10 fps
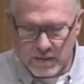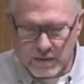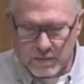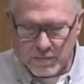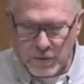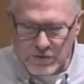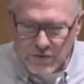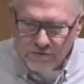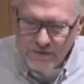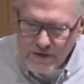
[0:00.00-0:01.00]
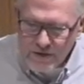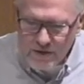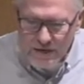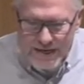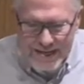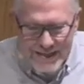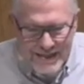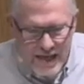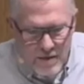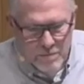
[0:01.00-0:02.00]
Persevere in
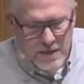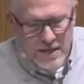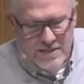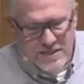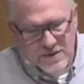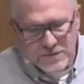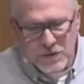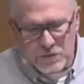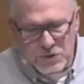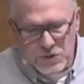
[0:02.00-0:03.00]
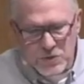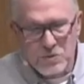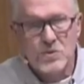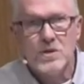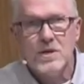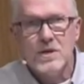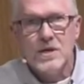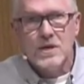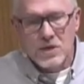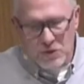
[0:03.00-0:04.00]
them, because if you do,
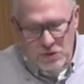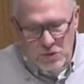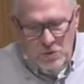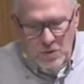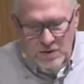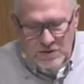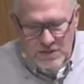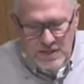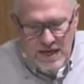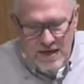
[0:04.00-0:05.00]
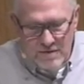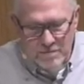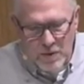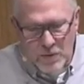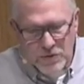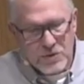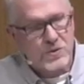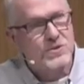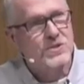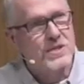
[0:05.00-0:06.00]
you will save both
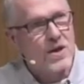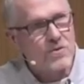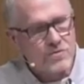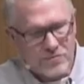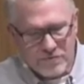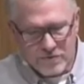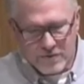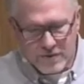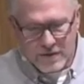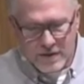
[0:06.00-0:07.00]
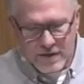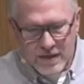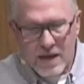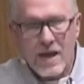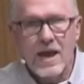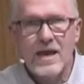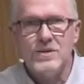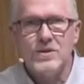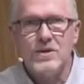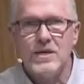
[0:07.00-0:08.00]
yourself
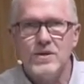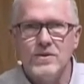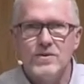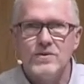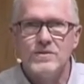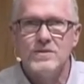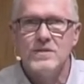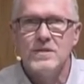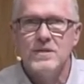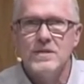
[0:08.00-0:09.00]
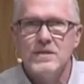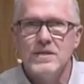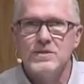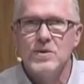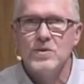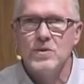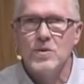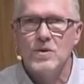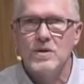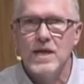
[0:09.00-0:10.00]
and your hearers. Let's go to the
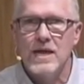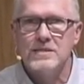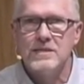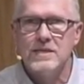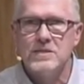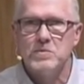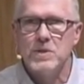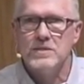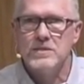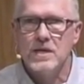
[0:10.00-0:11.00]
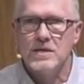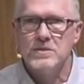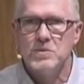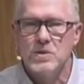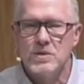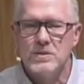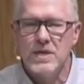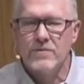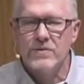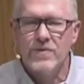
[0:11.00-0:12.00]
Lord, asking His blessing on His word. Dear
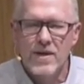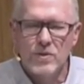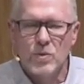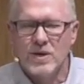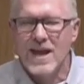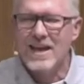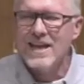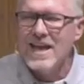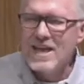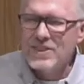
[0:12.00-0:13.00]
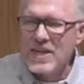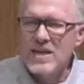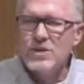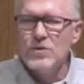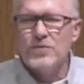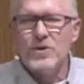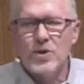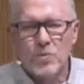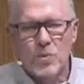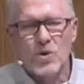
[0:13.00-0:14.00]
Heavenly Father, Lord God, thank you for
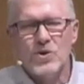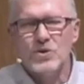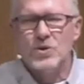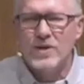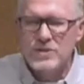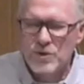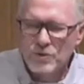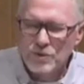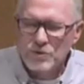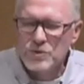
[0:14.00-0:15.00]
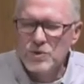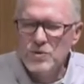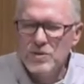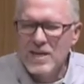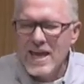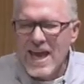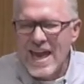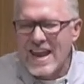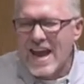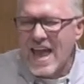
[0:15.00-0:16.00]
your word, your eternal truth,
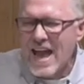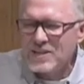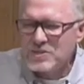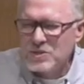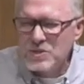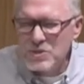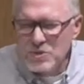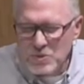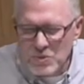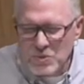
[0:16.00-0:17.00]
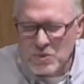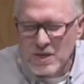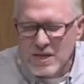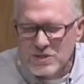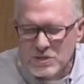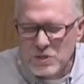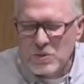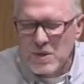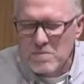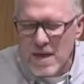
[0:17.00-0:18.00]
and I ask you to do
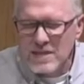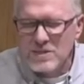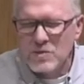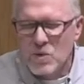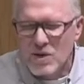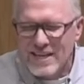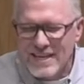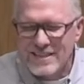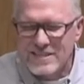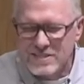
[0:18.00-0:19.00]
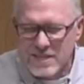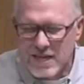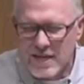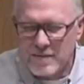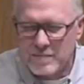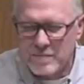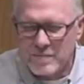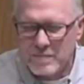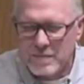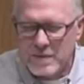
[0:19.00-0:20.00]
an amazing work in this time,
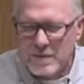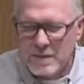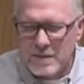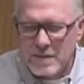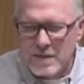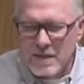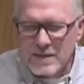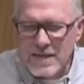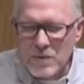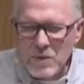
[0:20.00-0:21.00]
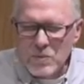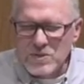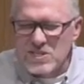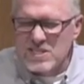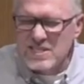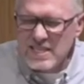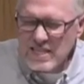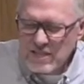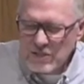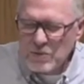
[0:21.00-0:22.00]
that we would see
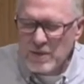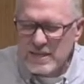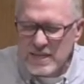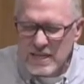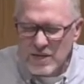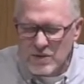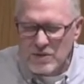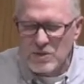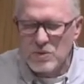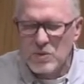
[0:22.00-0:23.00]
you and hear you.